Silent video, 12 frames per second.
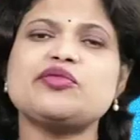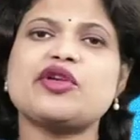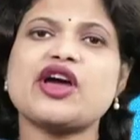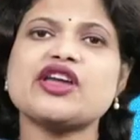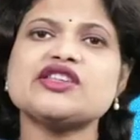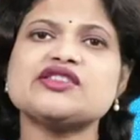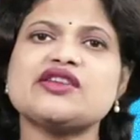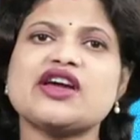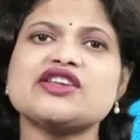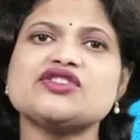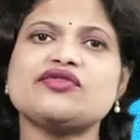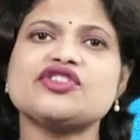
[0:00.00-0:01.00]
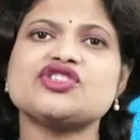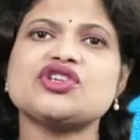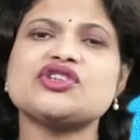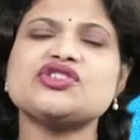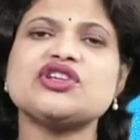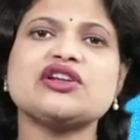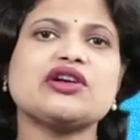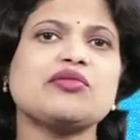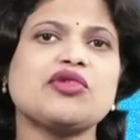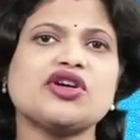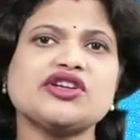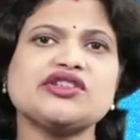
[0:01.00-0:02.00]
the price rise of essential
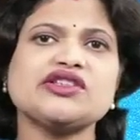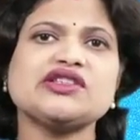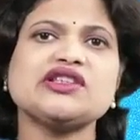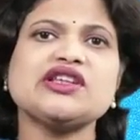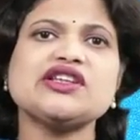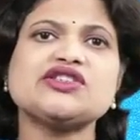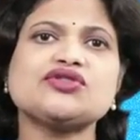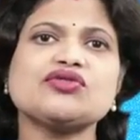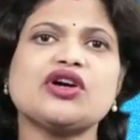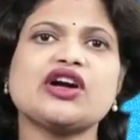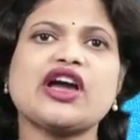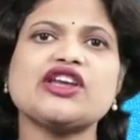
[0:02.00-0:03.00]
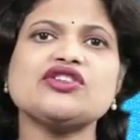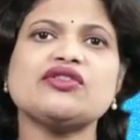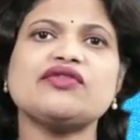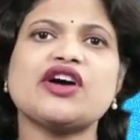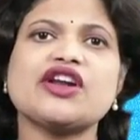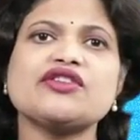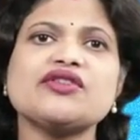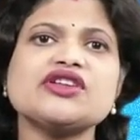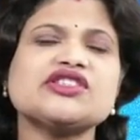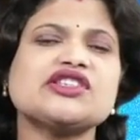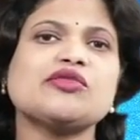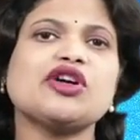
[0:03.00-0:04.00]
commodities leads to a kind of
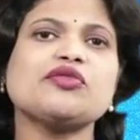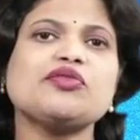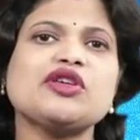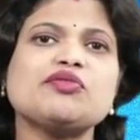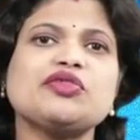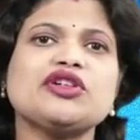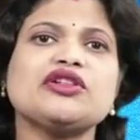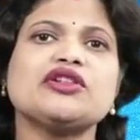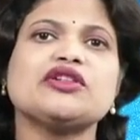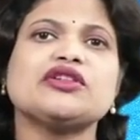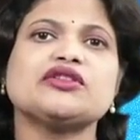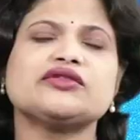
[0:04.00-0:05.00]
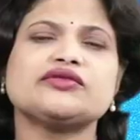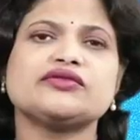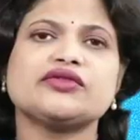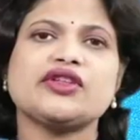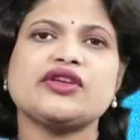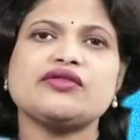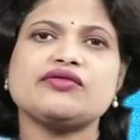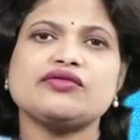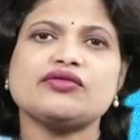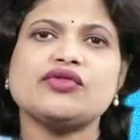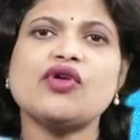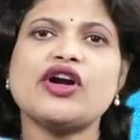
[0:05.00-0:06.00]
unrest among people
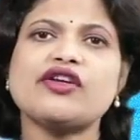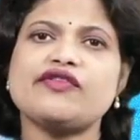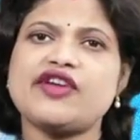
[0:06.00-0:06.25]
who are